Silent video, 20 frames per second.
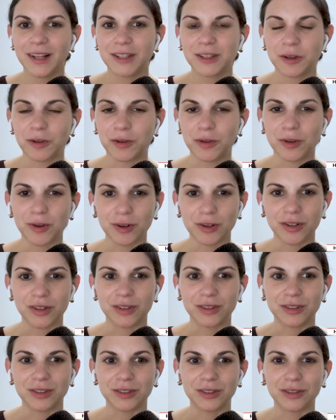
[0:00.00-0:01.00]
So, you're
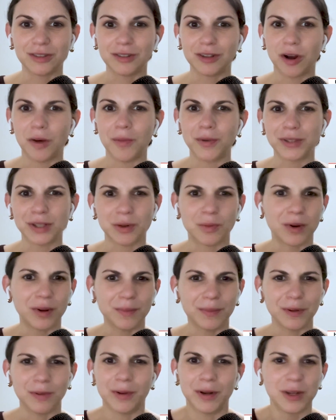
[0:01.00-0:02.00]
almost like, what,
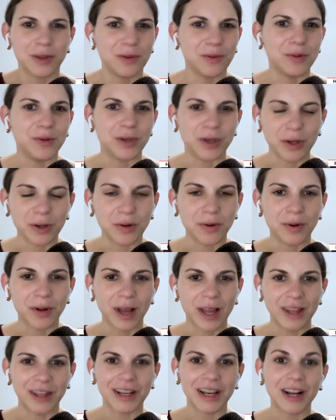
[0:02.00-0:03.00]
but what do you do?
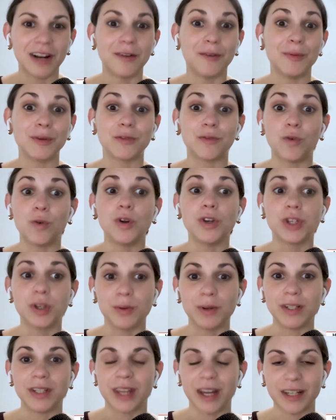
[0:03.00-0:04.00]
And they kind of almost force you
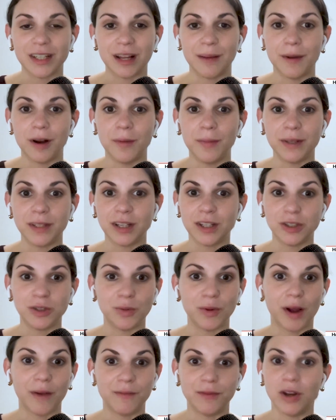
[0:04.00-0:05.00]
into that demo because
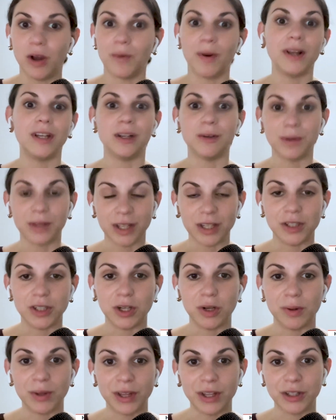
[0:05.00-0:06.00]
you have no idea what they
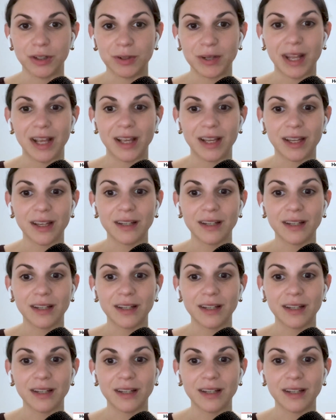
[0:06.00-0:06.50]
do unless you take it.